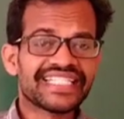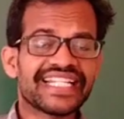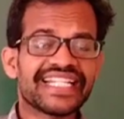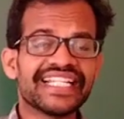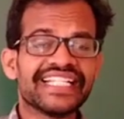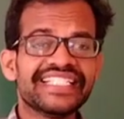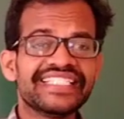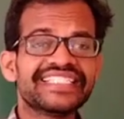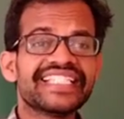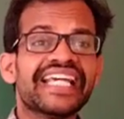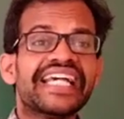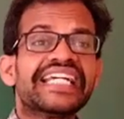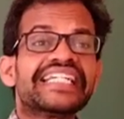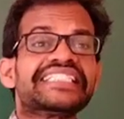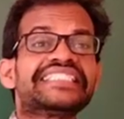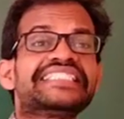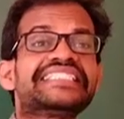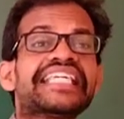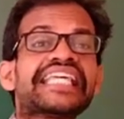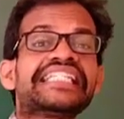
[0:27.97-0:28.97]
that is
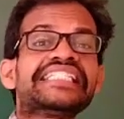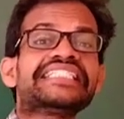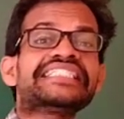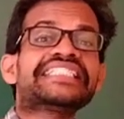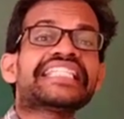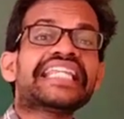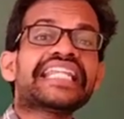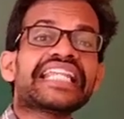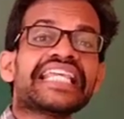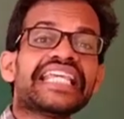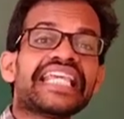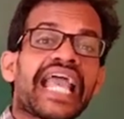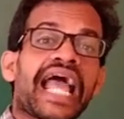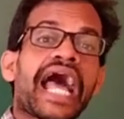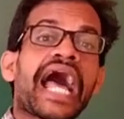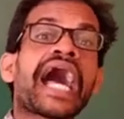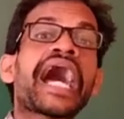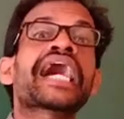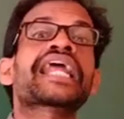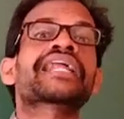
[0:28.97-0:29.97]
sensory
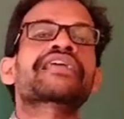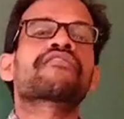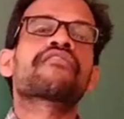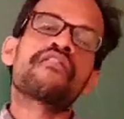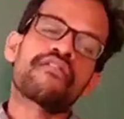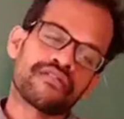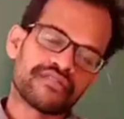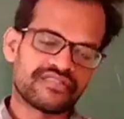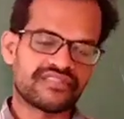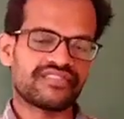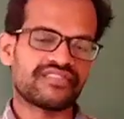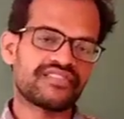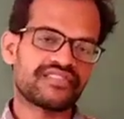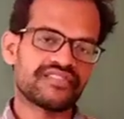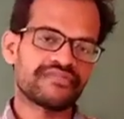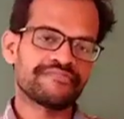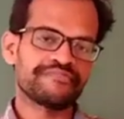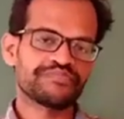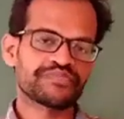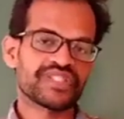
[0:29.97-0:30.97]

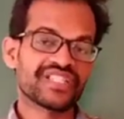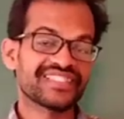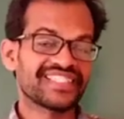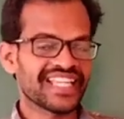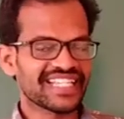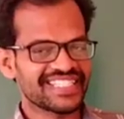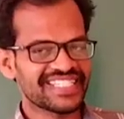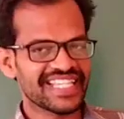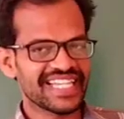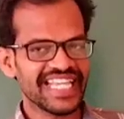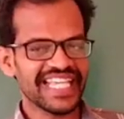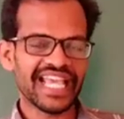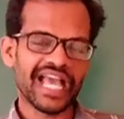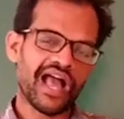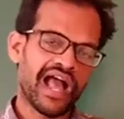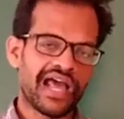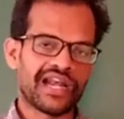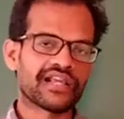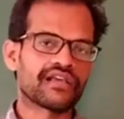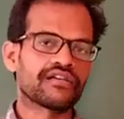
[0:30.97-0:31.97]
organs. Sensory
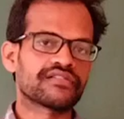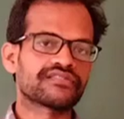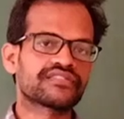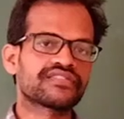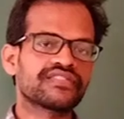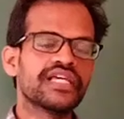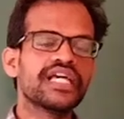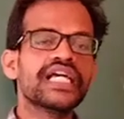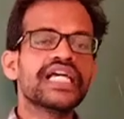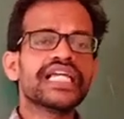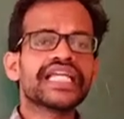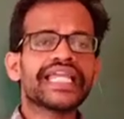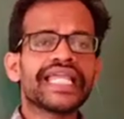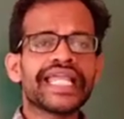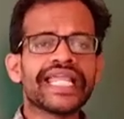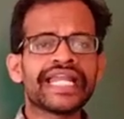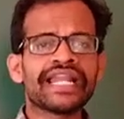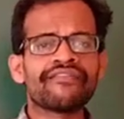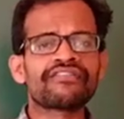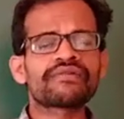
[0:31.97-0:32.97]
organs.
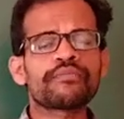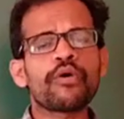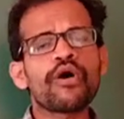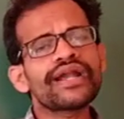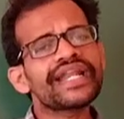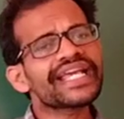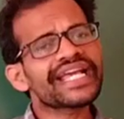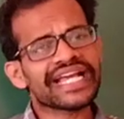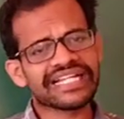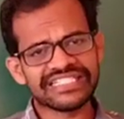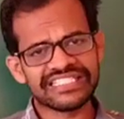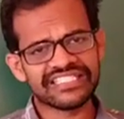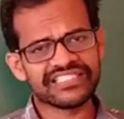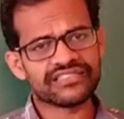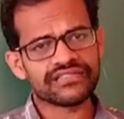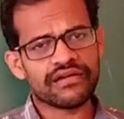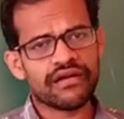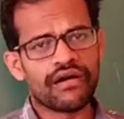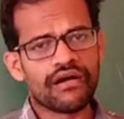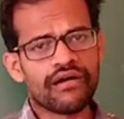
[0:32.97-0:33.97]
In our body
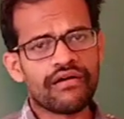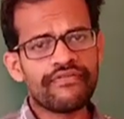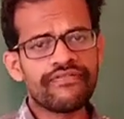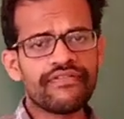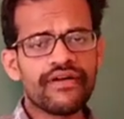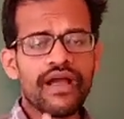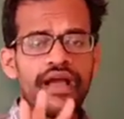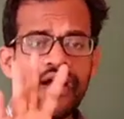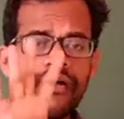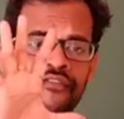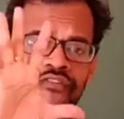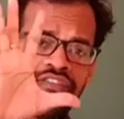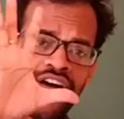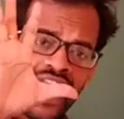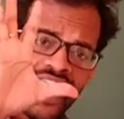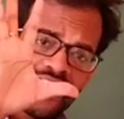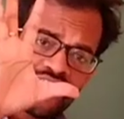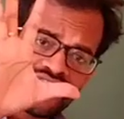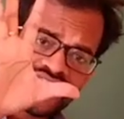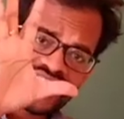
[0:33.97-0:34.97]
consists of
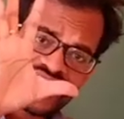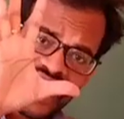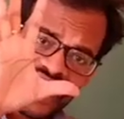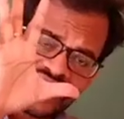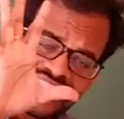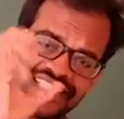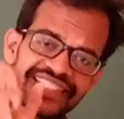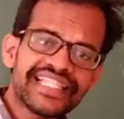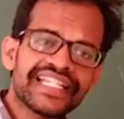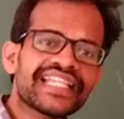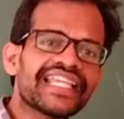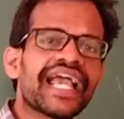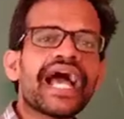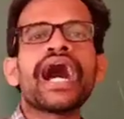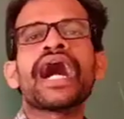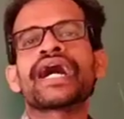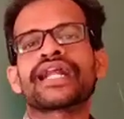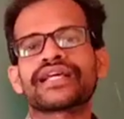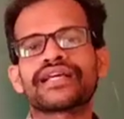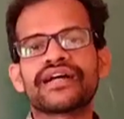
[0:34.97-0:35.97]
5 sensory
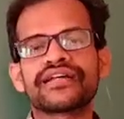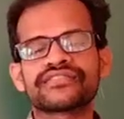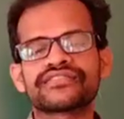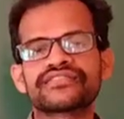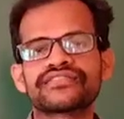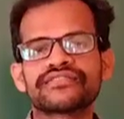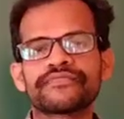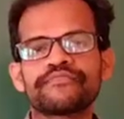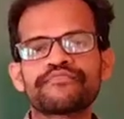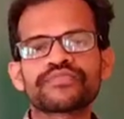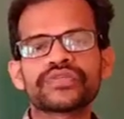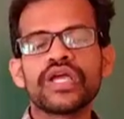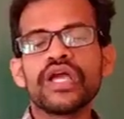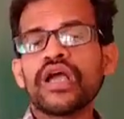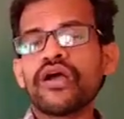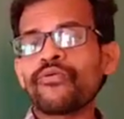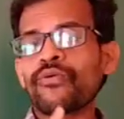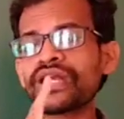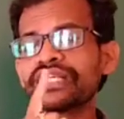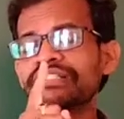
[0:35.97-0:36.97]
organs.
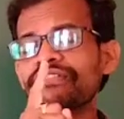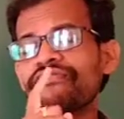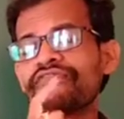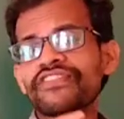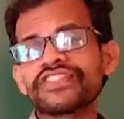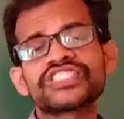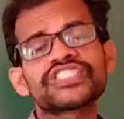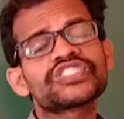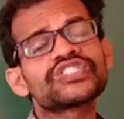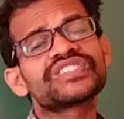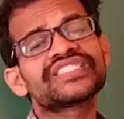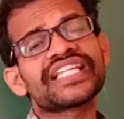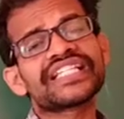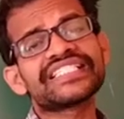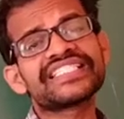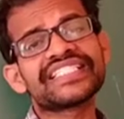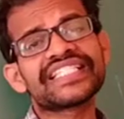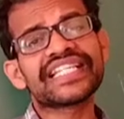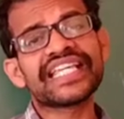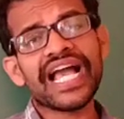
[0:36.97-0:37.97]
What is the first
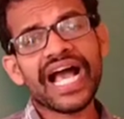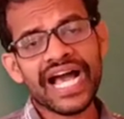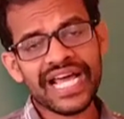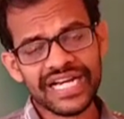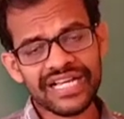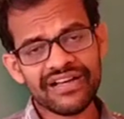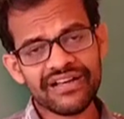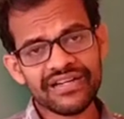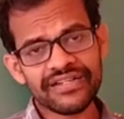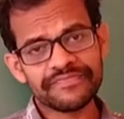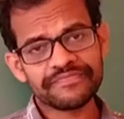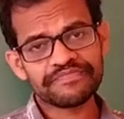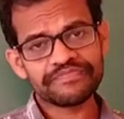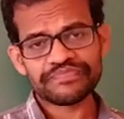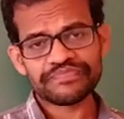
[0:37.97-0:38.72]
sensory organ?